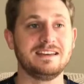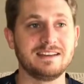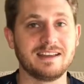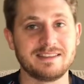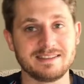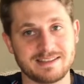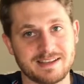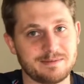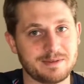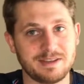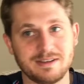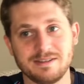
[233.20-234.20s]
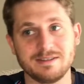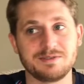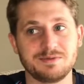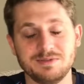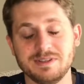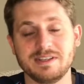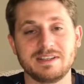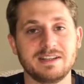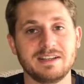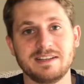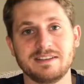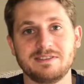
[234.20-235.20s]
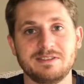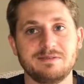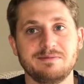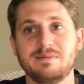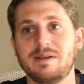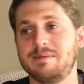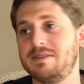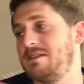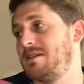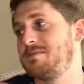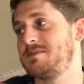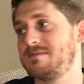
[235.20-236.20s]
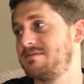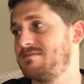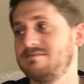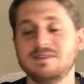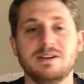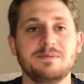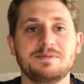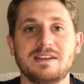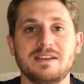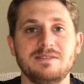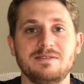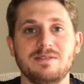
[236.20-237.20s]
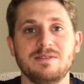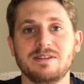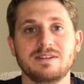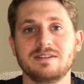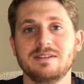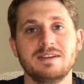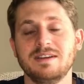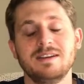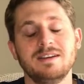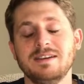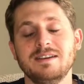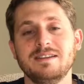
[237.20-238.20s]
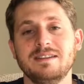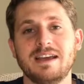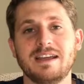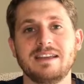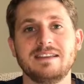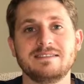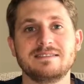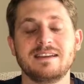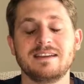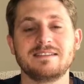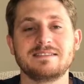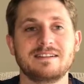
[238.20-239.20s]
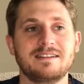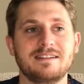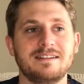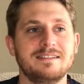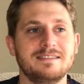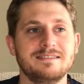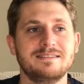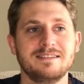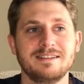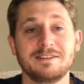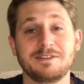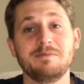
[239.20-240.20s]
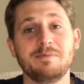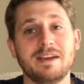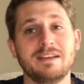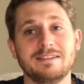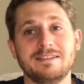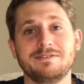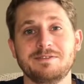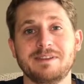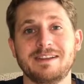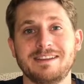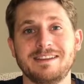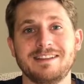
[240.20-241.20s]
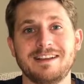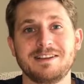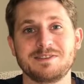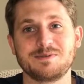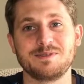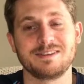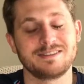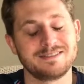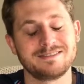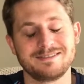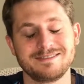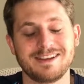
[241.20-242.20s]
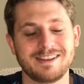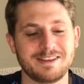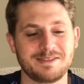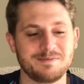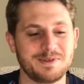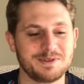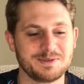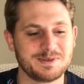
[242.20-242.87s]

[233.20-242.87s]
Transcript: at this time of year is really going to get to them. They're upstate New York. That heat's going to hurt. Green Bay learned from that heat last week. I think the Bills will